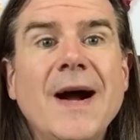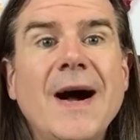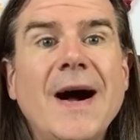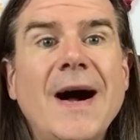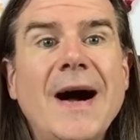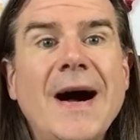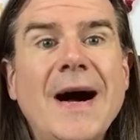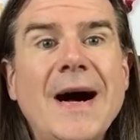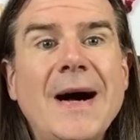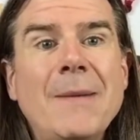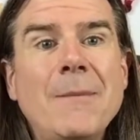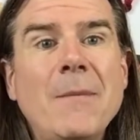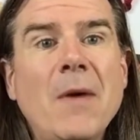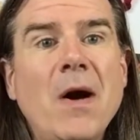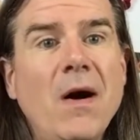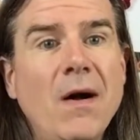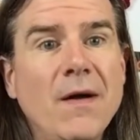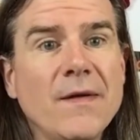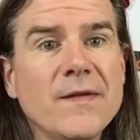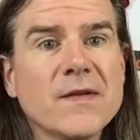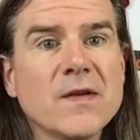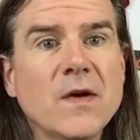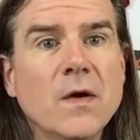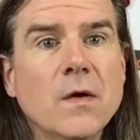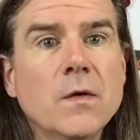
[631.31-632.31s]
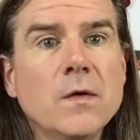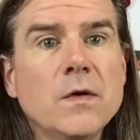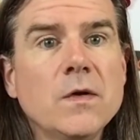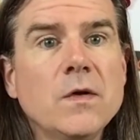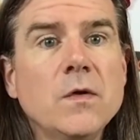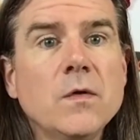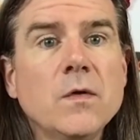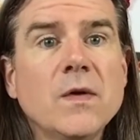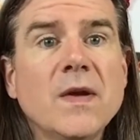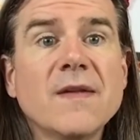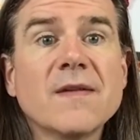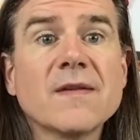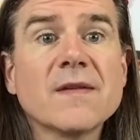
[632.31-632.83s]
Also,
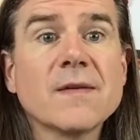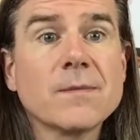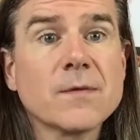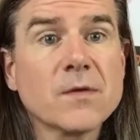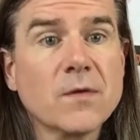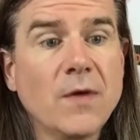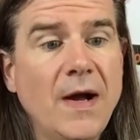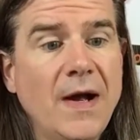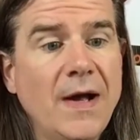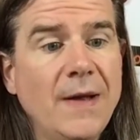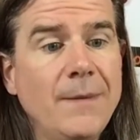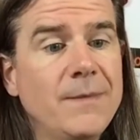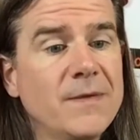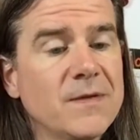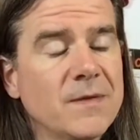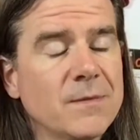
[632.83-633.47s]
you can subscribe.